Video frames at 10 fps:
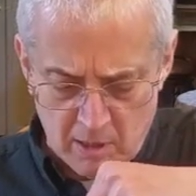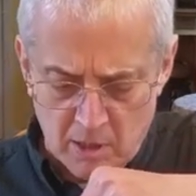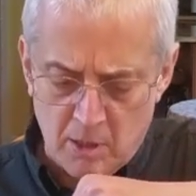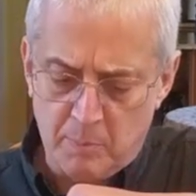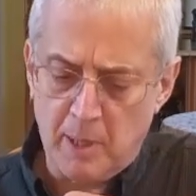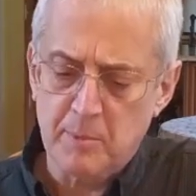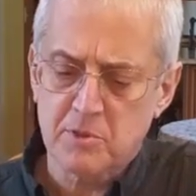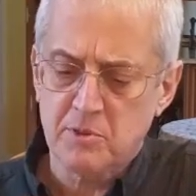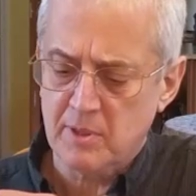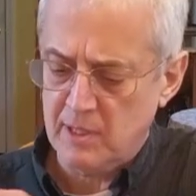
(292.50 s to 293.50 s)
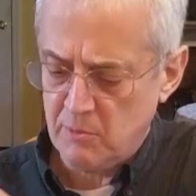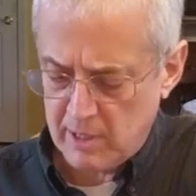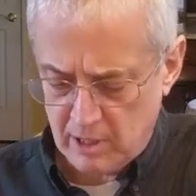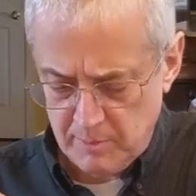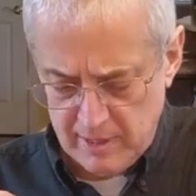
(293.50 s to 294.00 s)
The publisher then
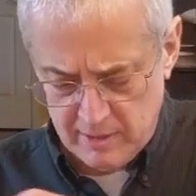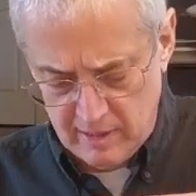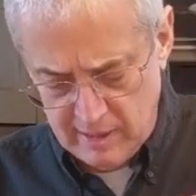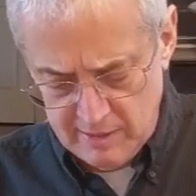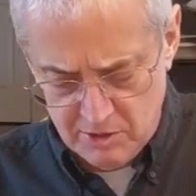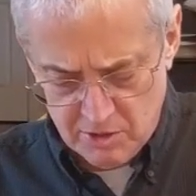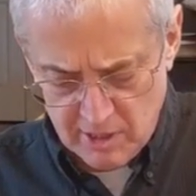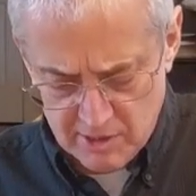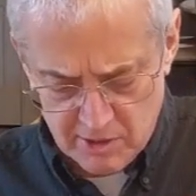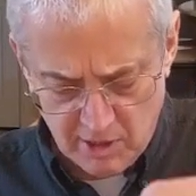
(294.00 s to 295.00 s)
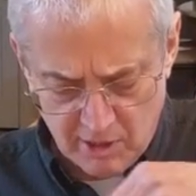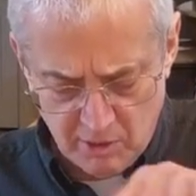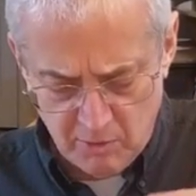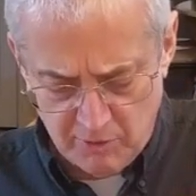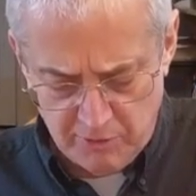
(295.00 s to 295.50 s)
recommended I just
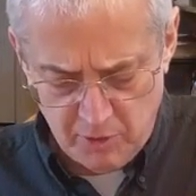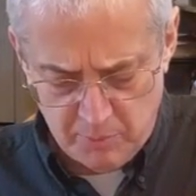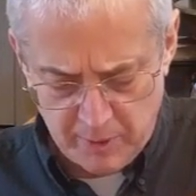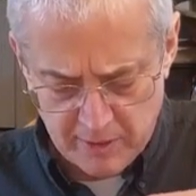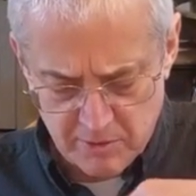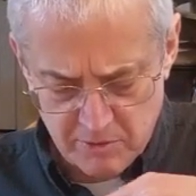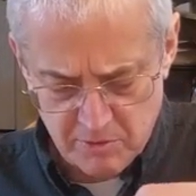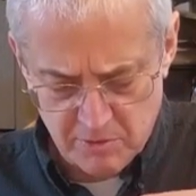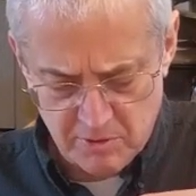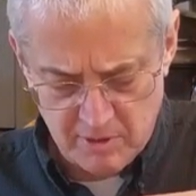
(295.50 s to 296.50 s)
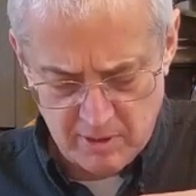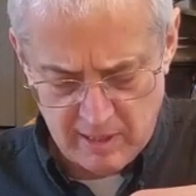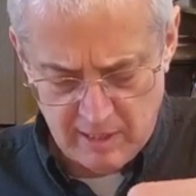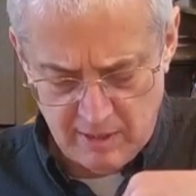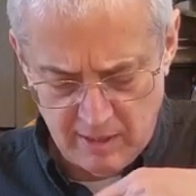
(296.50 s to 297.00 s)
include a few pictures
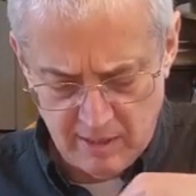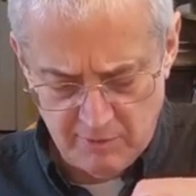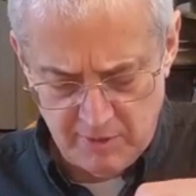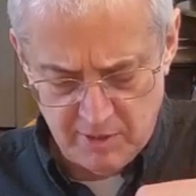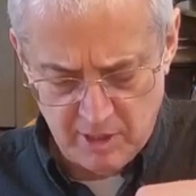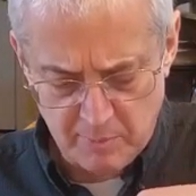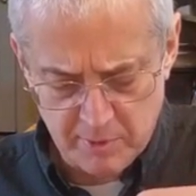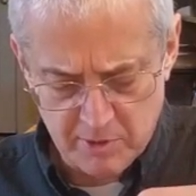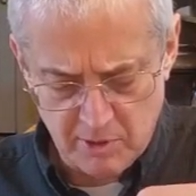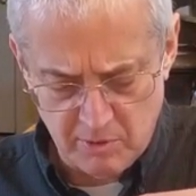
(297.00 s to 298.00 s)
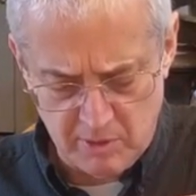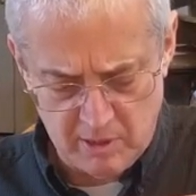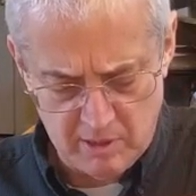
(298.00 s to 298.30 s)
at the end of each episode.